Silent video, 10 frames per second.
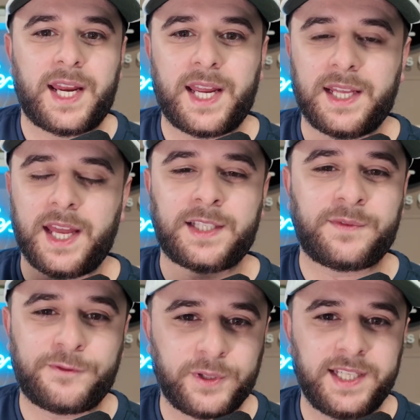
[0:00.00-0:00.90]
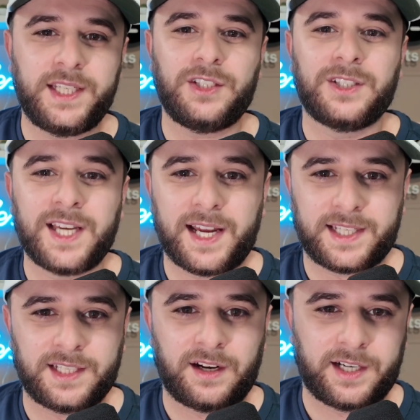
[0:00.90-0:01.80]
It's free. You got to
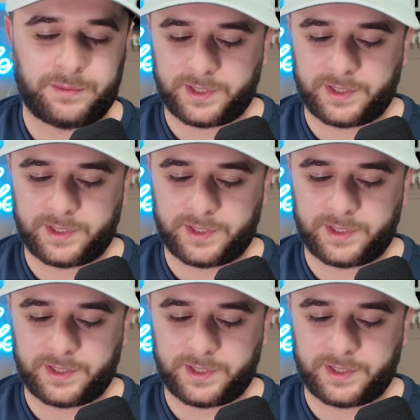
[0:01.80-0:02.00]
get on it.